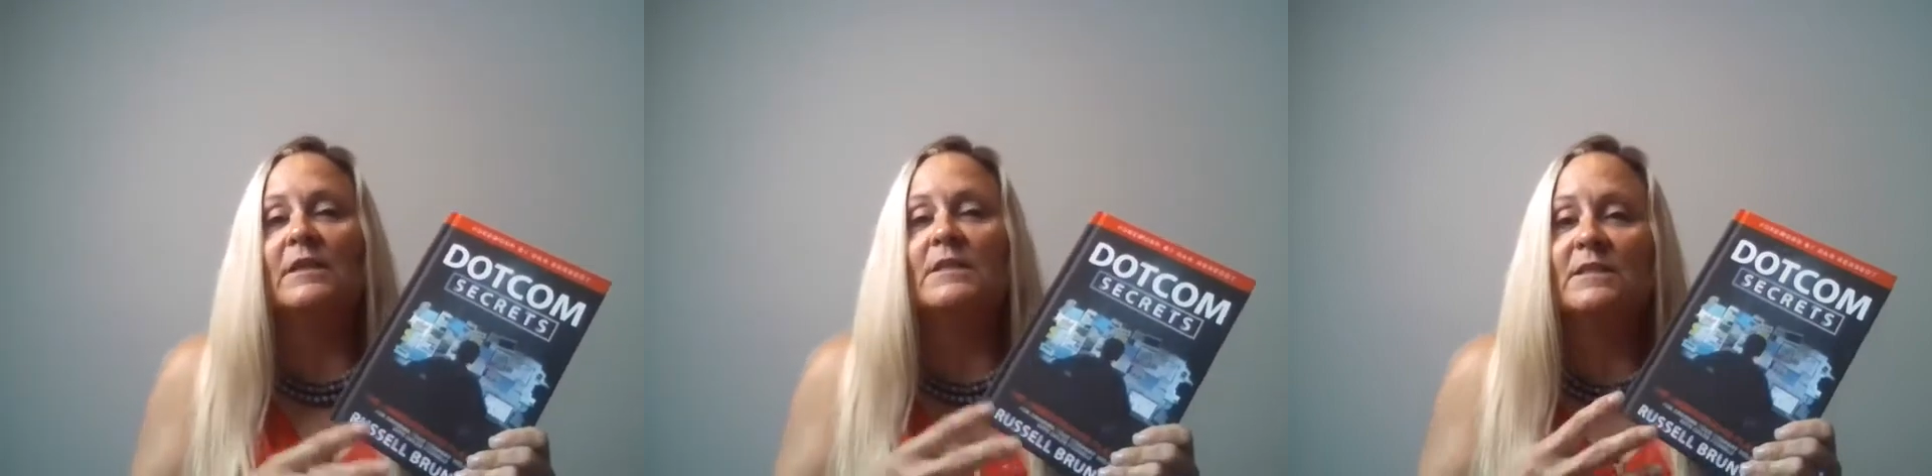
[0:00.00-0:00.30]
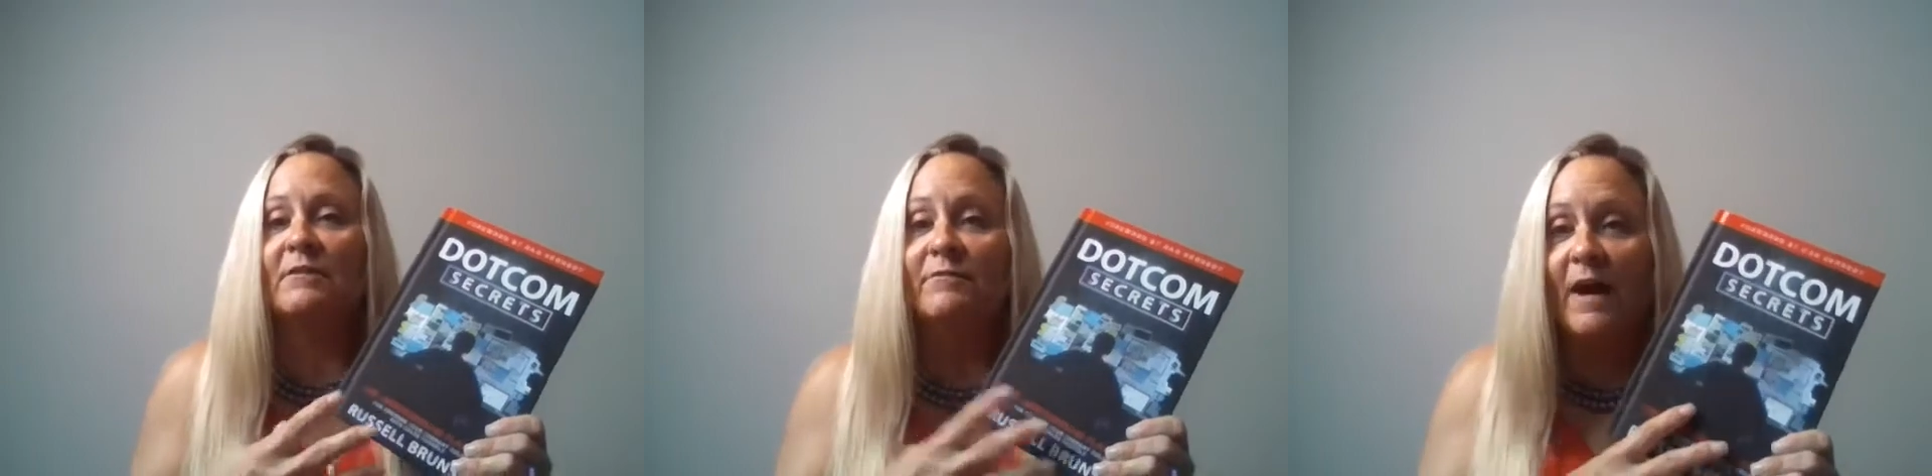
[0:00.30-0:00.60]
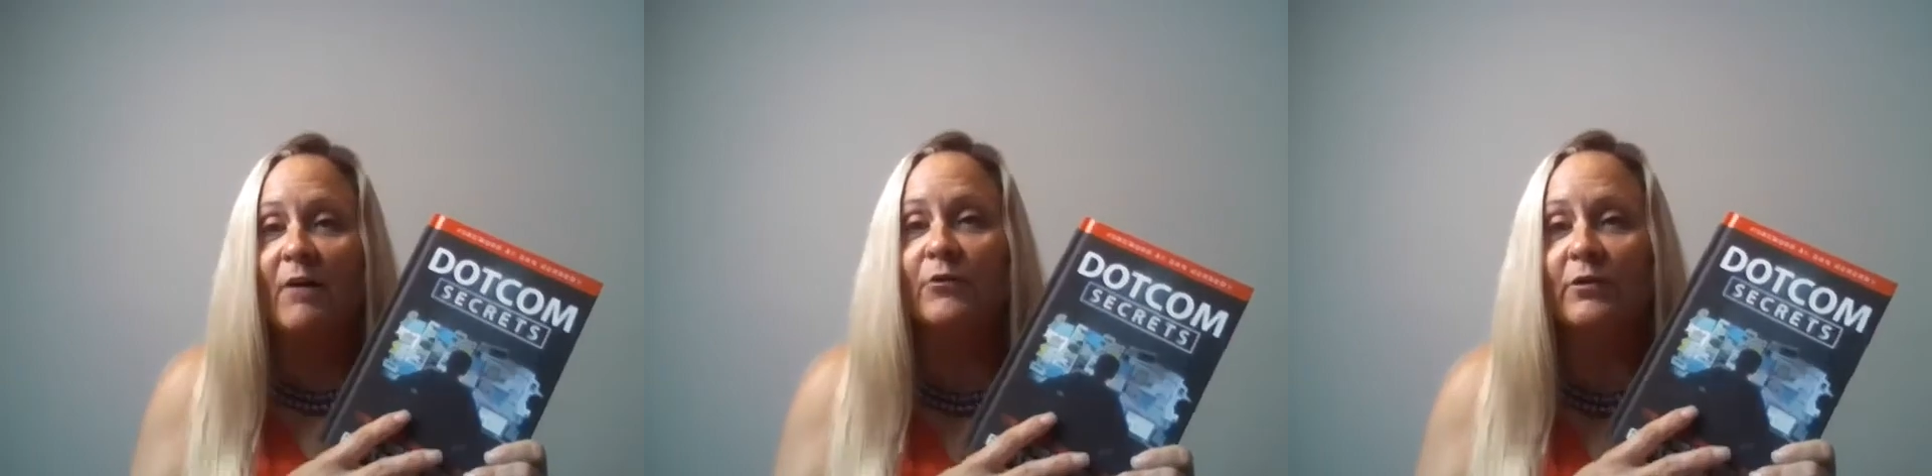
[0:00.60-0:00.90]
He's the
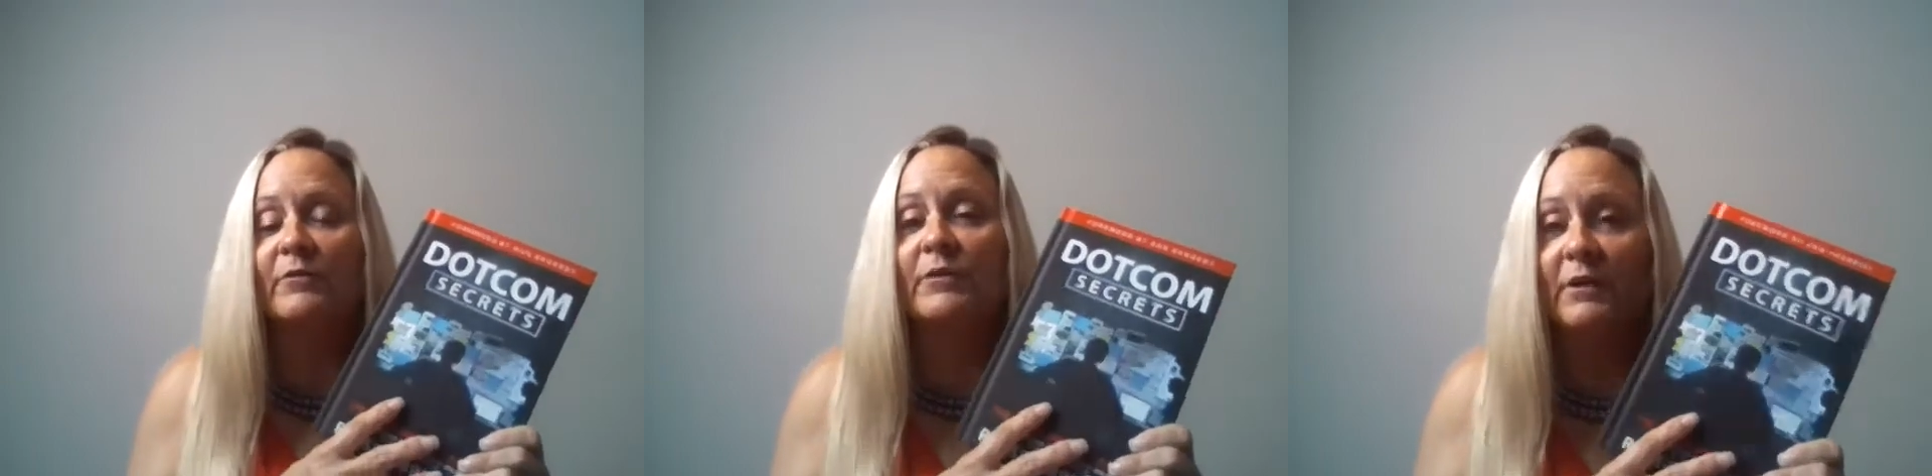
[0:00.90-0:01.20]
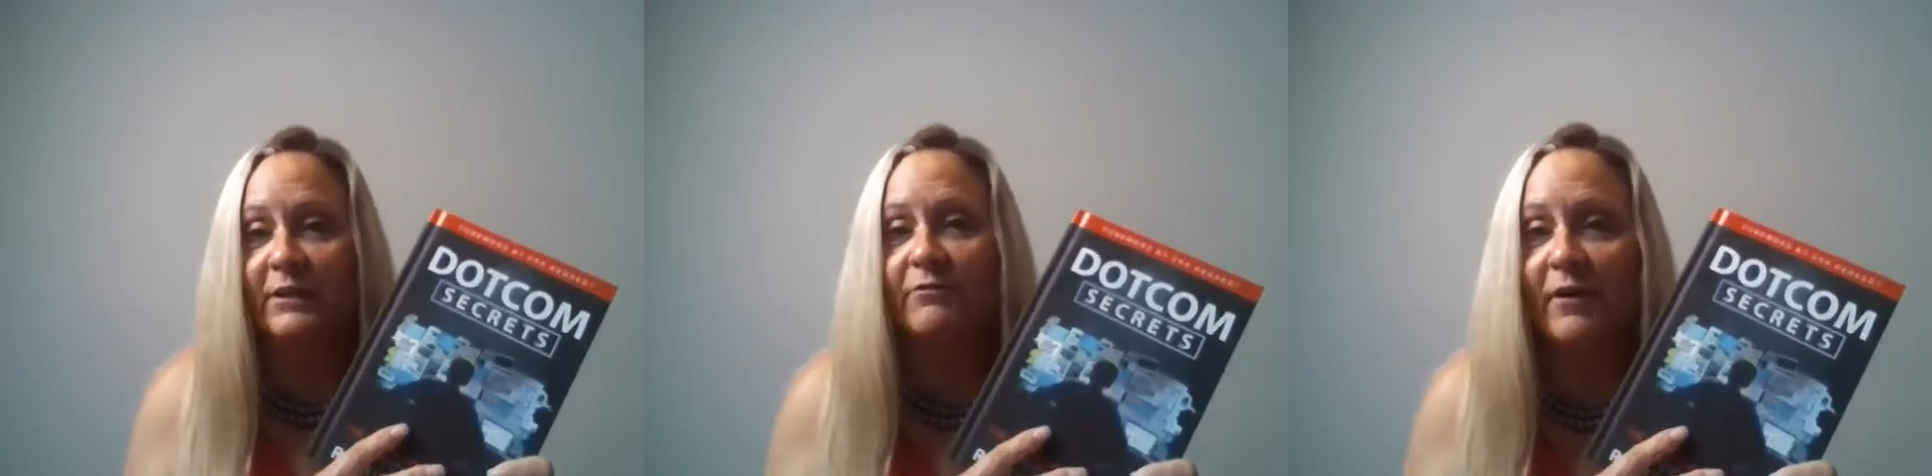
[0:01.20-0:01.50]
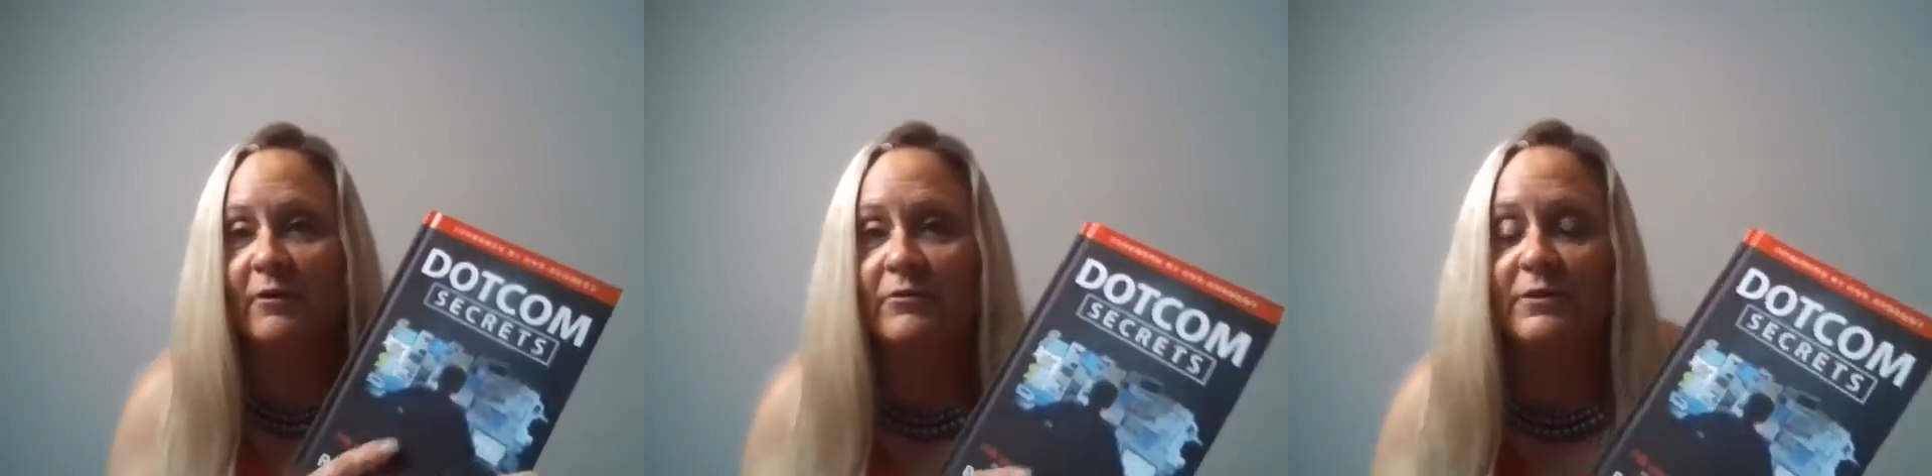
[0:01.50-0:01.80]
founder of
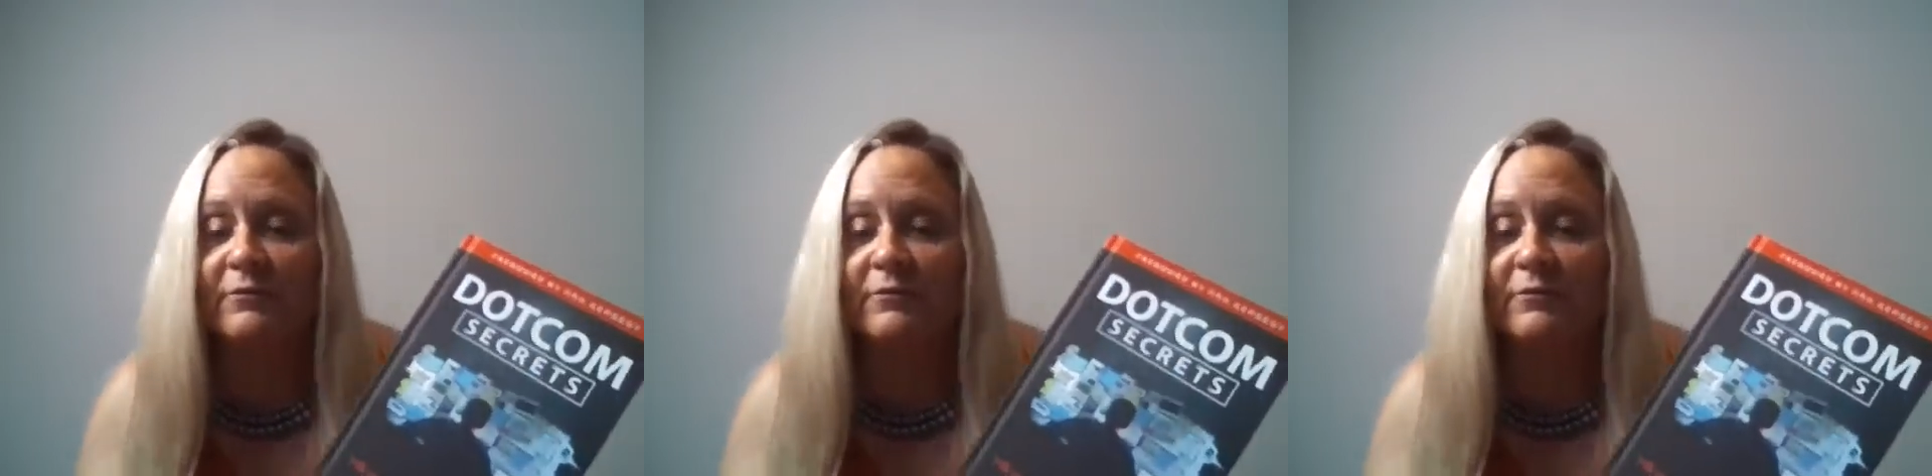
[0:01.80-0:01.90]
ClickFunnels.